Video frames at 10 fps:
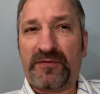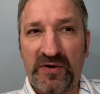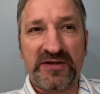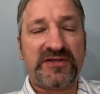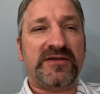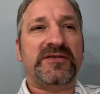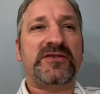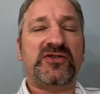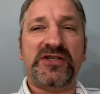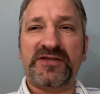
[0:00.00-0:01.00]
for instance,
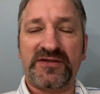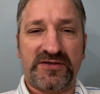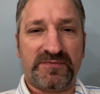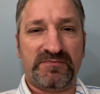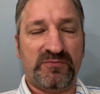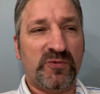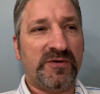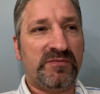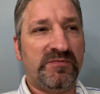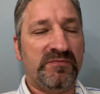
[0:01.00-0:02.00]
Jesus
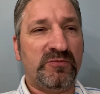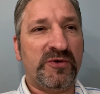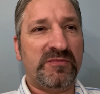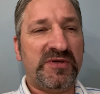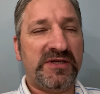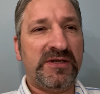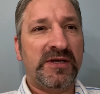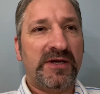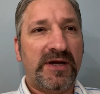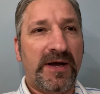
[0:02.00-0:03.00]
would be
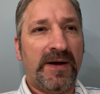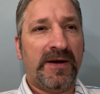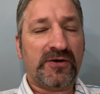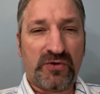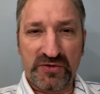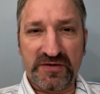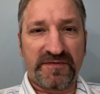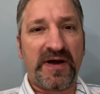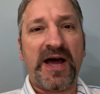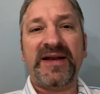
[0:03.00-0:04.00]

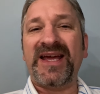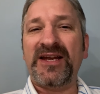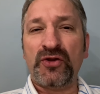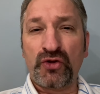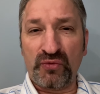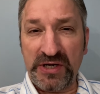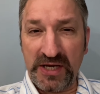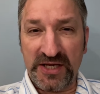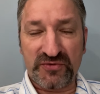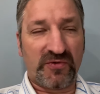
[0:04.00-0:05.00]
crucified and in 3
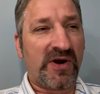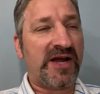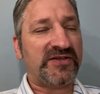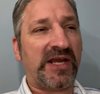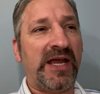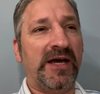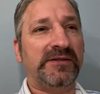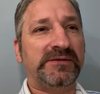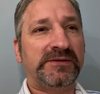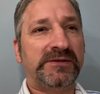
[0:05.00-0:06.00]
days would rise again.
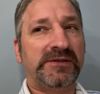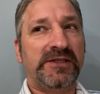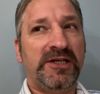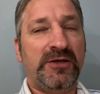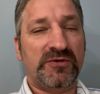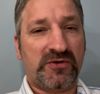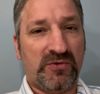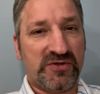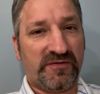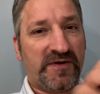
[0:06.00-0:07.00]
He was
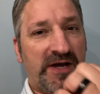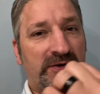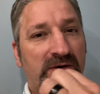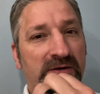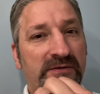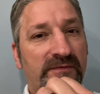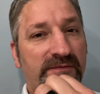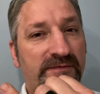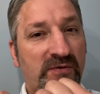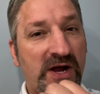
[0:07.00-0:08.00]
crucified on
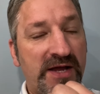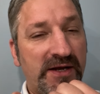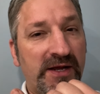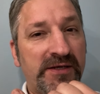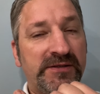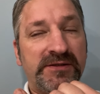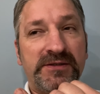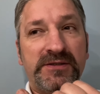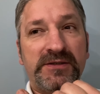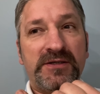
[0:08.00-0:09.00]
Friday,
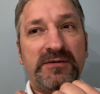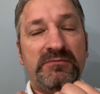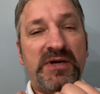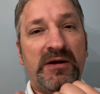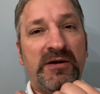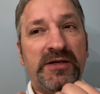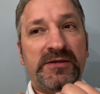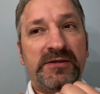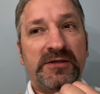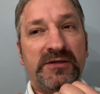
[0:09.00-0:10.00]

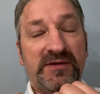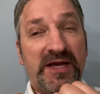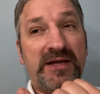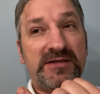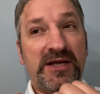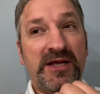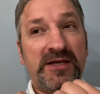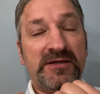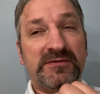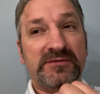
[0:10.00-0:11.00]
buried that
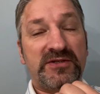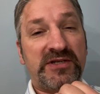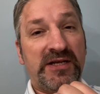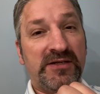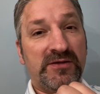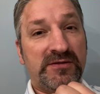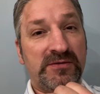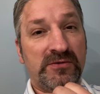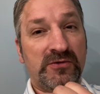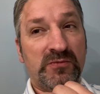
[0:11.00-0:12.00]
day, and stayed in the
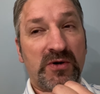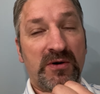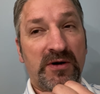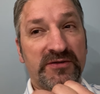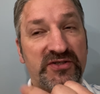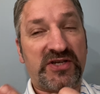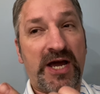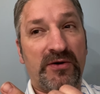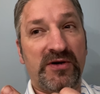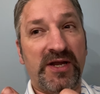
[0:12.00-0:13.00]
tomb on
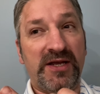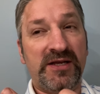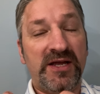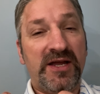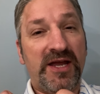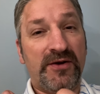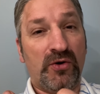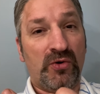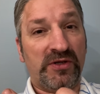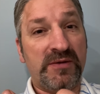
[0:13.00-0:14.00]
Saturday, and
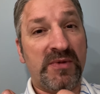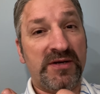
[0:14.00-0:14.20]
early